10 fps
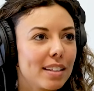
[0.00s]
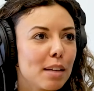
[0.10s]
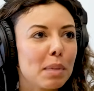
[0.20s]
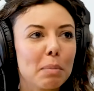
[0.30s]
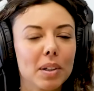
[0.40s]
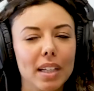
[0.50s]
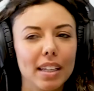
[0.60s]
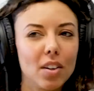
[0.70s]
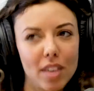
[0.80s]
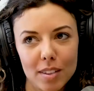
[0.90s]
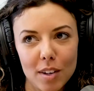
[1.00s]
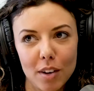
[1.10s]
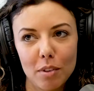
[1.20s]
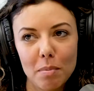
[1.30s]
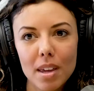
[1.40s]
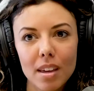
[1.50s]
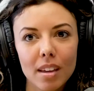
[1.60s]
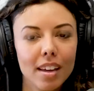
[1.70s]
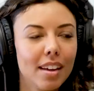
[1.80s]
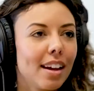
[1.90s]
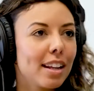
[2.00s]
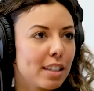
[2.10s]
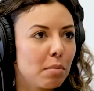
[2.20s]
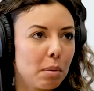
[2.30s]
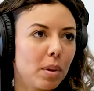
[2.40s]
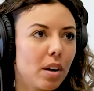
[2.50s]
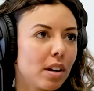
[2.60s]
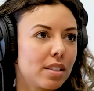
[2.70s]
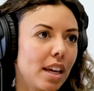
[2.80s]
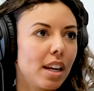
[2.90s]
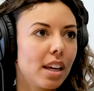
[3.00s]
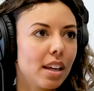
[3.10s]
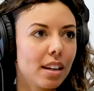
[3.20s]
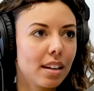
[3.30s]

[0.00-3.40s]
So that some people are like, no, that's not for me. And some people are excited.